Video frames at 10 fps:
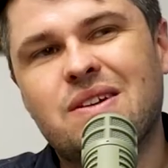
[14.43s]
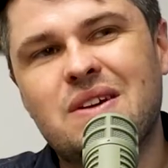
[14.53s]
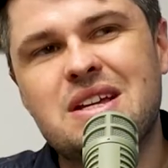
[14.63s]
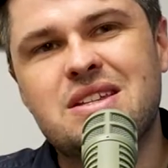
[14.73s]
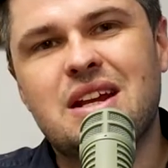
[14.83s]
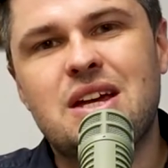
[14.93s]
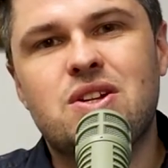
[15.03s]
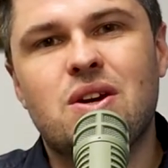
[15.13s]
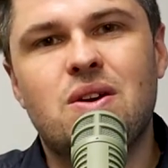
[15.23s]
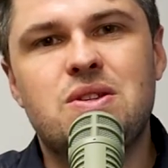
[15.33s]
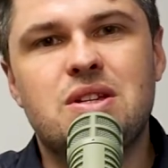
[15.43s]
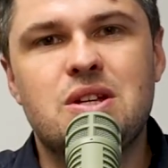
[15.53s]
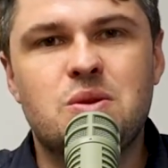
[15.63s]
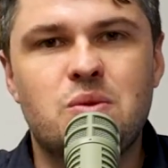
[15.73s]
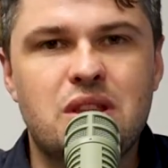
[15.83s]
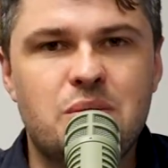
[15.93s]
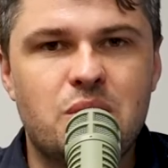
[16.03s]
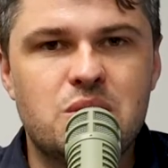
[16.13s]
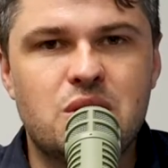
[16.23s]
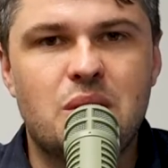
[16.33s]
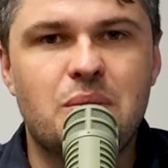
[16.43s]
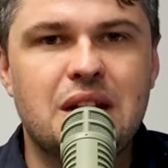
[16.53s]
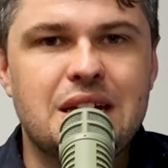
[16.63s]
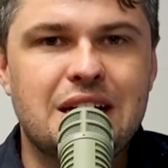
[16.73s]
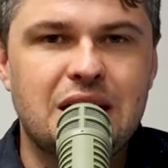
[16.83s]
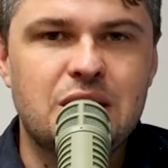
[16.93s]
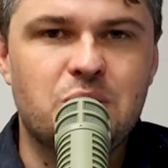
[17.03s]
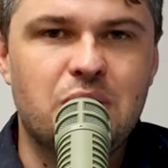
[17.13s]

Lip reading: The reason I chose it, it's one of the most commonly clicked